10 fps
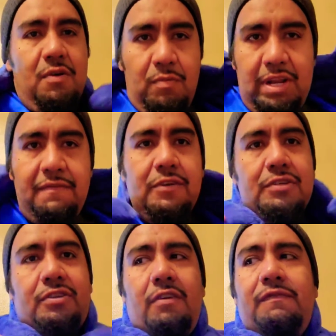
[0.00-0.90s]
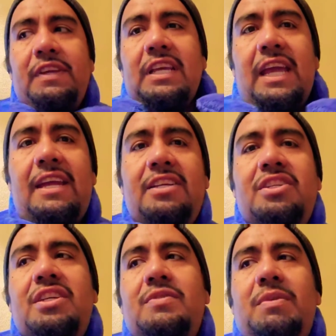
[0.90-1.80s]
Whenever you start feeling
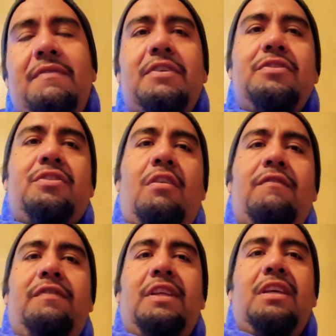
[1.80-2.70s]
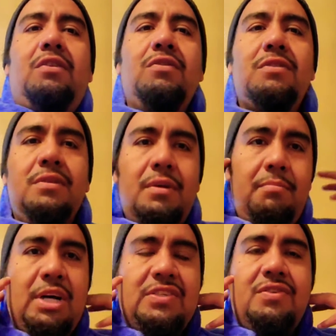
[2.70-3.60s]
anxious, whenever you start feeling those
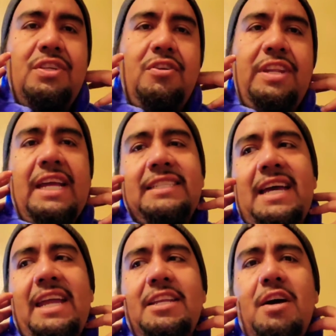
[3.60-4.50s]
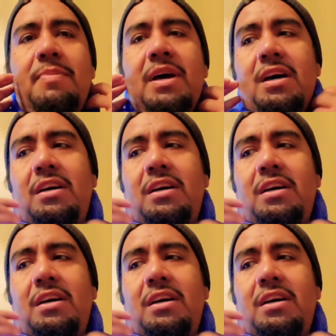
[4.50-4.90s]
muscles in your neck tighten up,